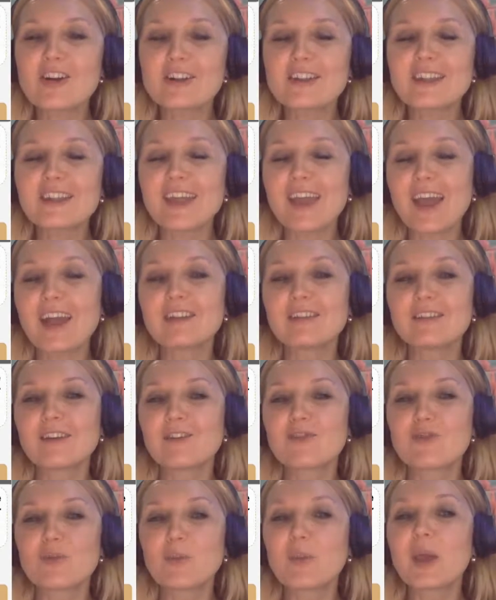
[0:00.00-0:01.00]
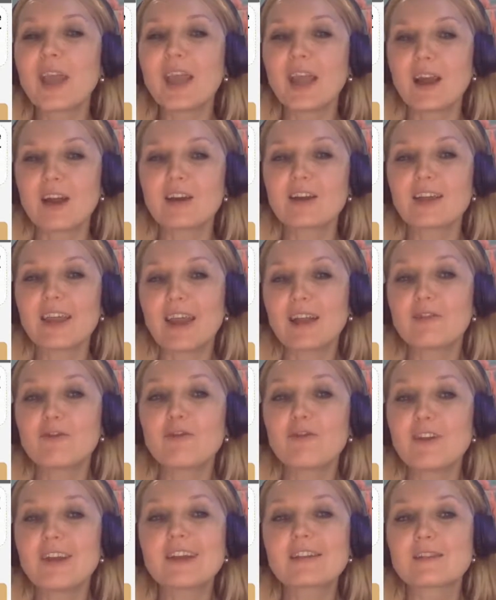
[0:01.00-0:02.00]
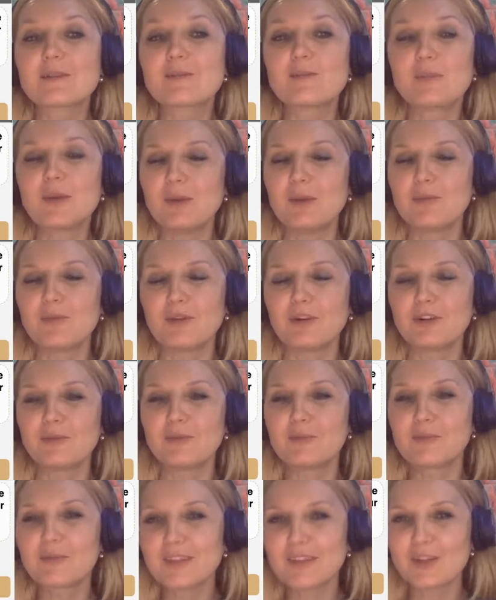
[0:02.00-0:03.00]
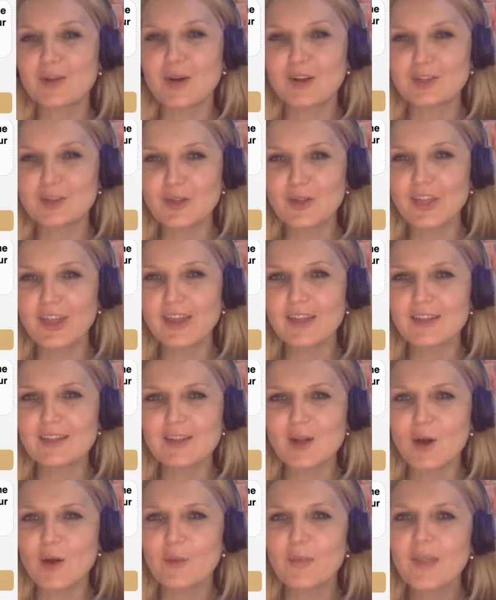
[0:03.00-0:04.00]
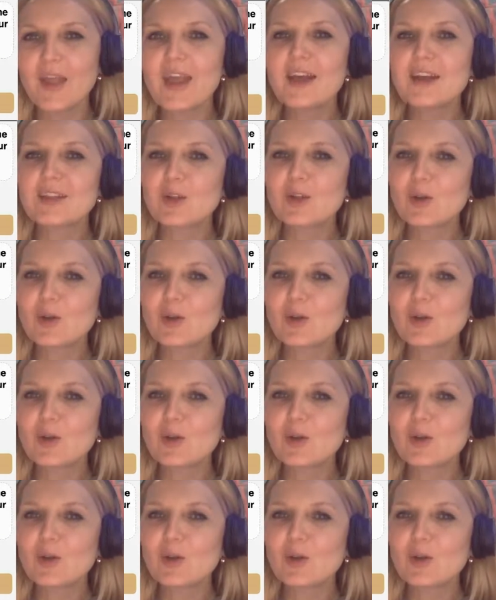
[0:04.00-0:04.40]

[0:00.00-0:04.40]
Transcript: can fix people. So I don't think so. So